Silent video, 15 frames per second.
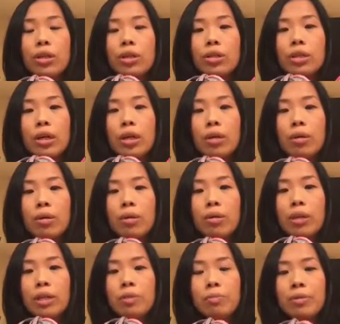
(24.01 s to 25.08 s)
So
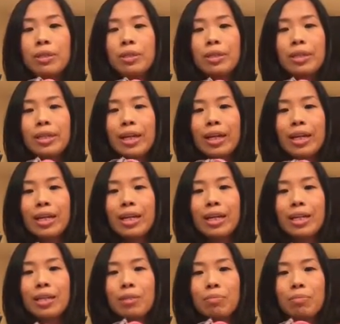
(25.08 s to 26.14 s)
it's pretty
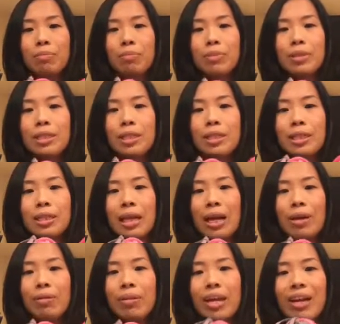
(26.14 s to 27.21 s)

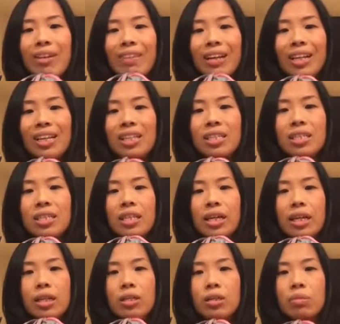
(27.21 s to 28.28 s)
out there really, isn't
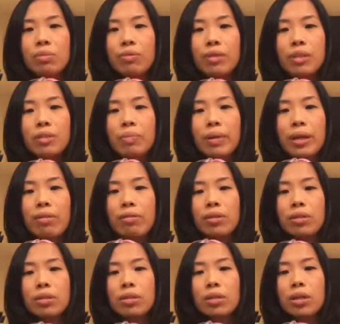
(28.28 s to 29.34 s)
it, in terms of its
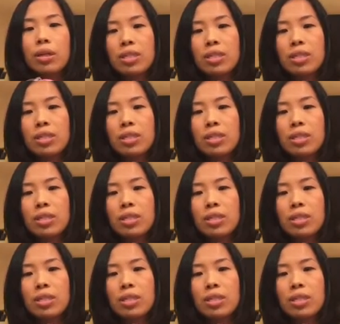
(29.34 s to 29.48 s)
appearance.